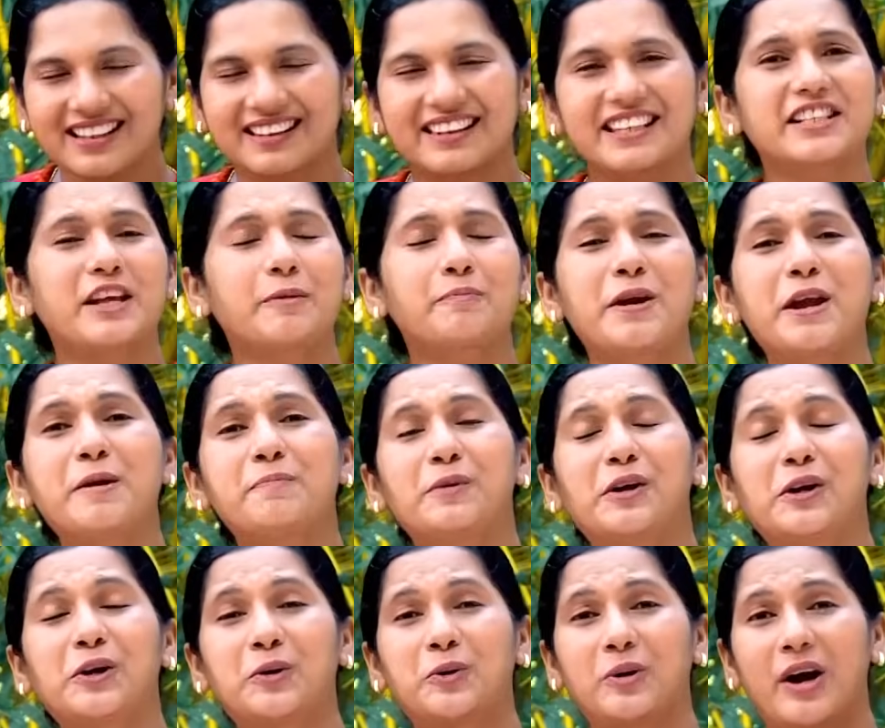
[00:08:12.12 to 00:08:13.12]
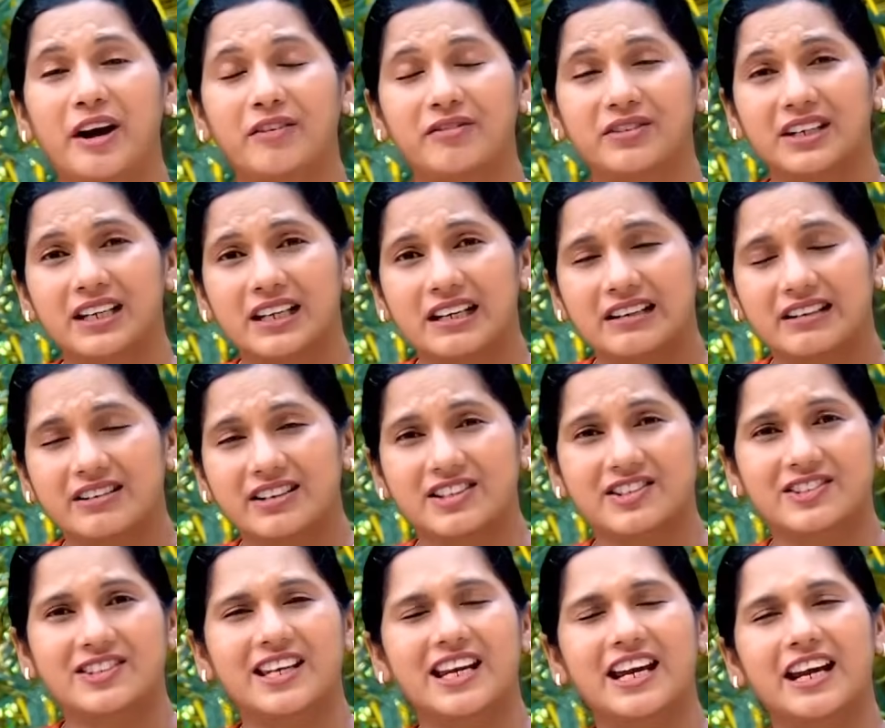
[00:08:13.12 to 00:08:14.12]
These are people who have
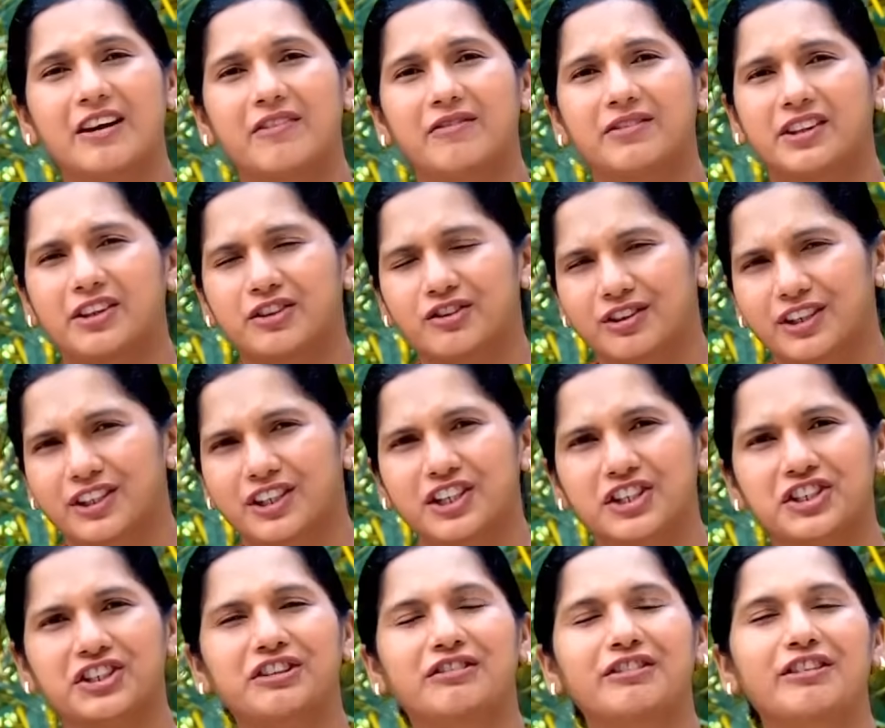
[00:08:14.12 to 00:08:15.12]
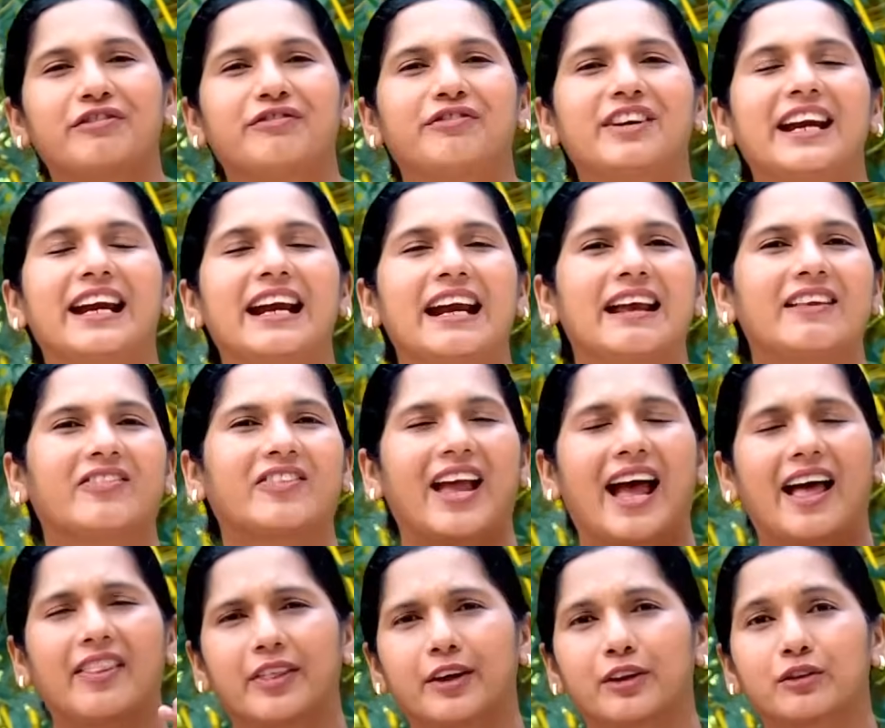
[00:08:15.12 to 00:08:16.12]
received the tradition of the faith
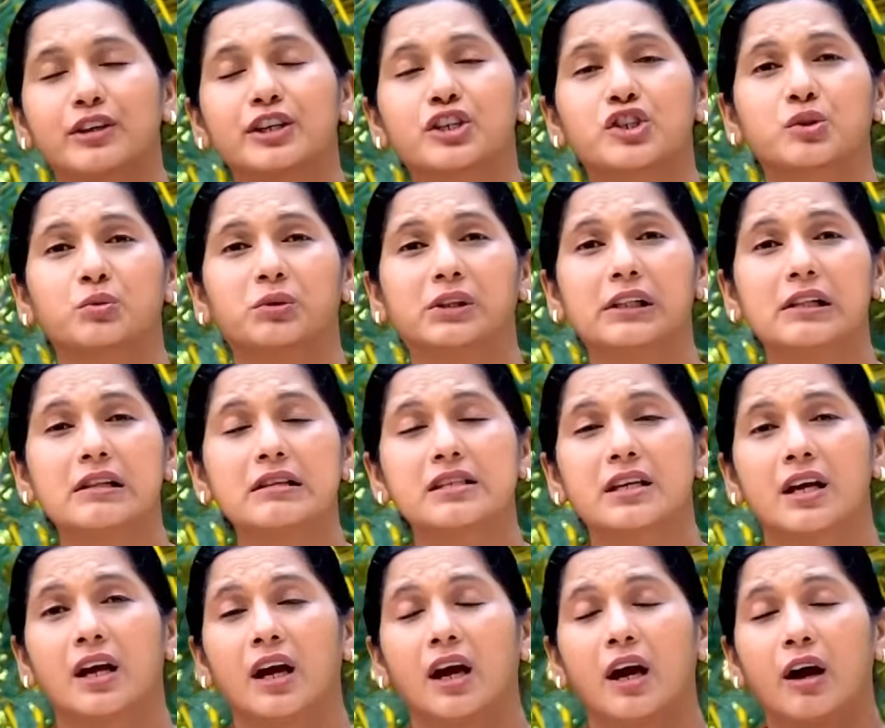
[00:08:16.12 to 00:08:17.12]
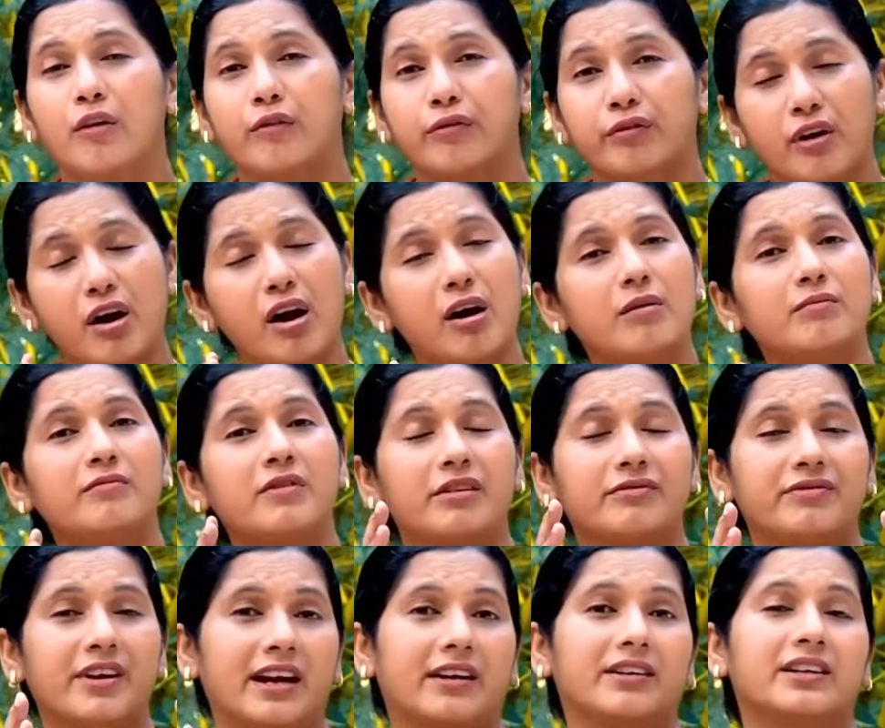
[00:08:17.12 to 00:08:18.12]
and the rituals from
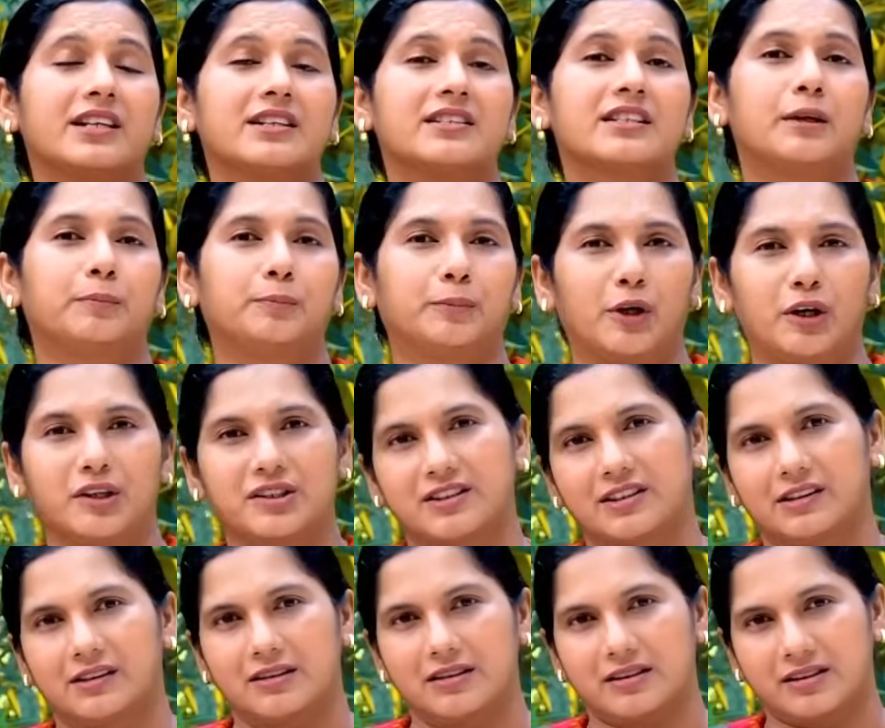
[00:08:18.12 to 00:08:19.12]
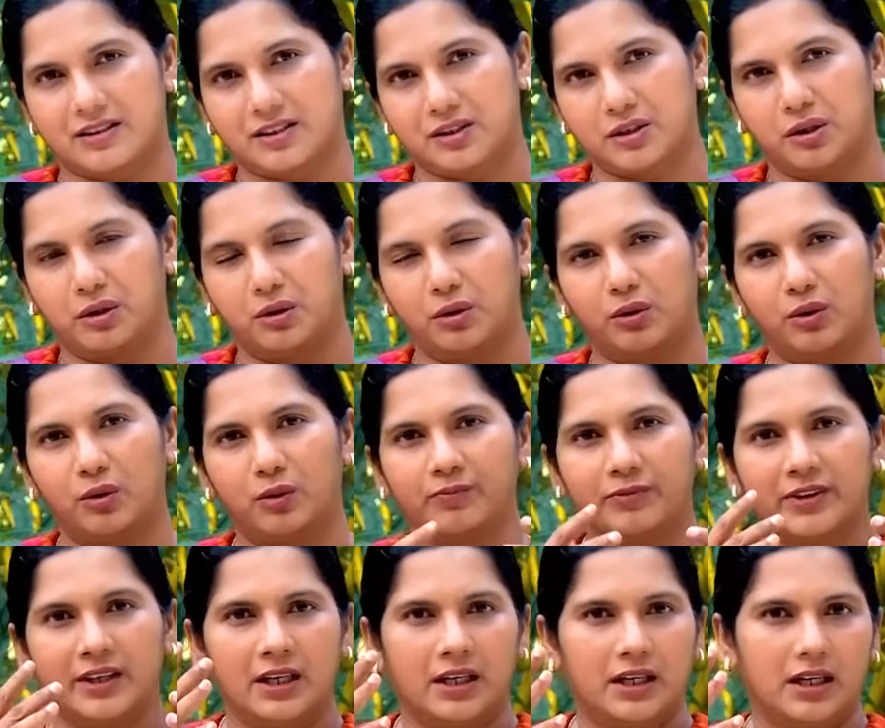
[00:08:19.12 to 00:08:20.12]
various apostles. So
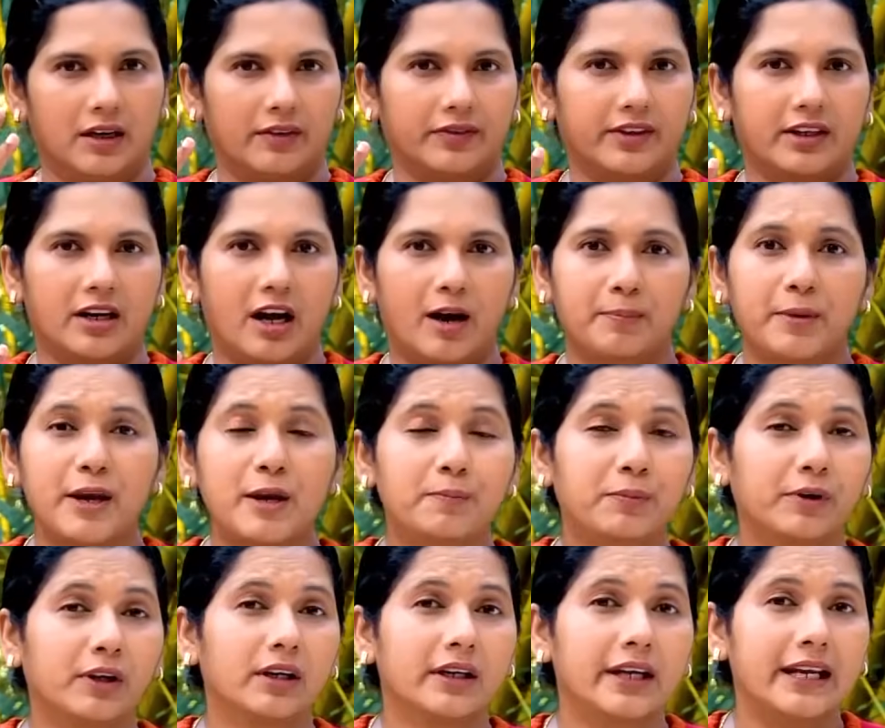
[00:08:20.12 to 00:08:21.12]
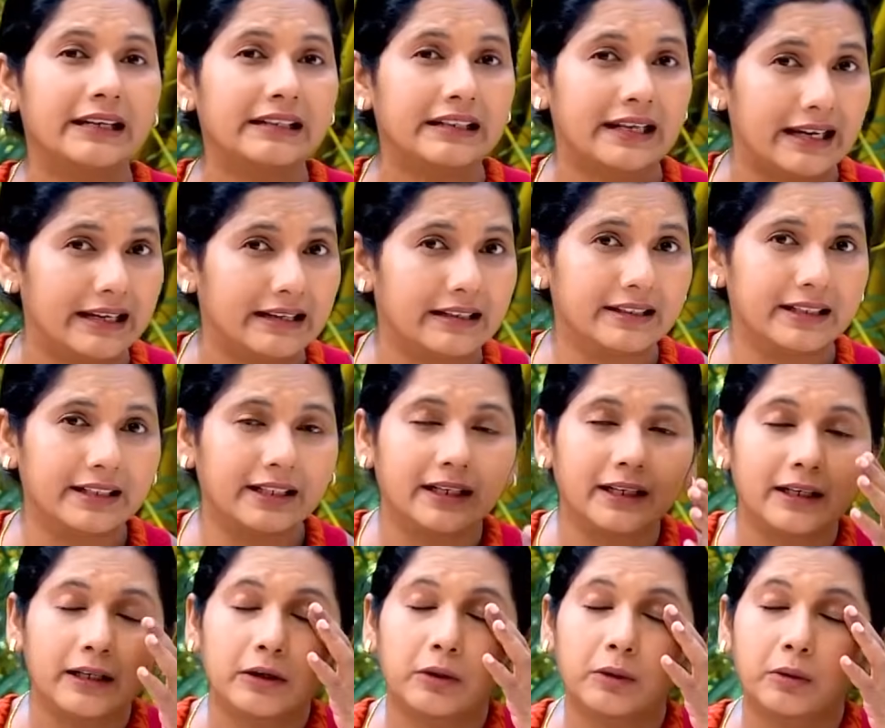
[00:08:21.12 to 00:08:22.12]
there are people in
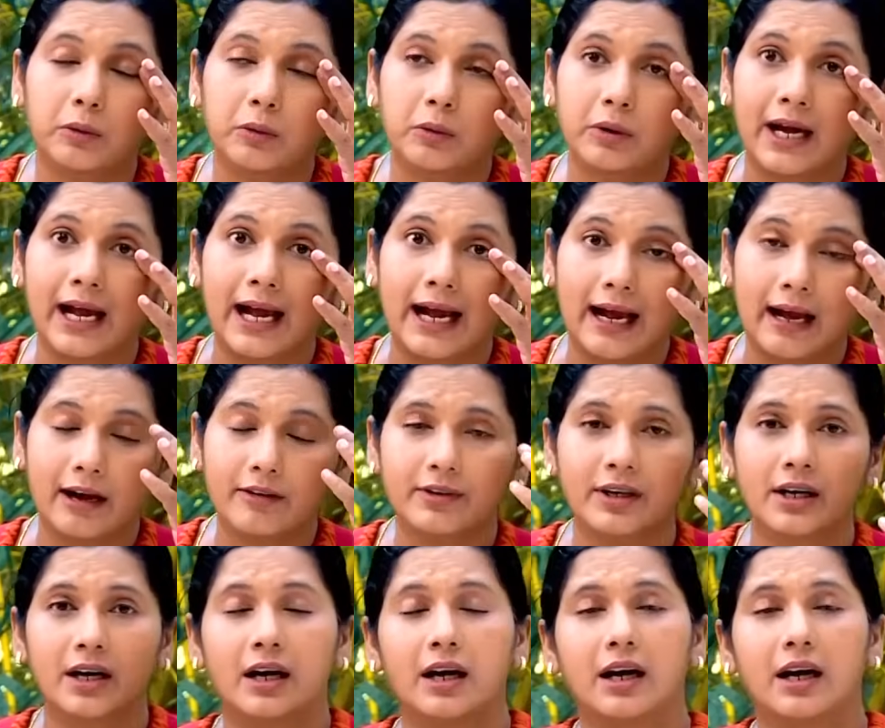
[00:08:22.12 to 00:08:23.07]
India who have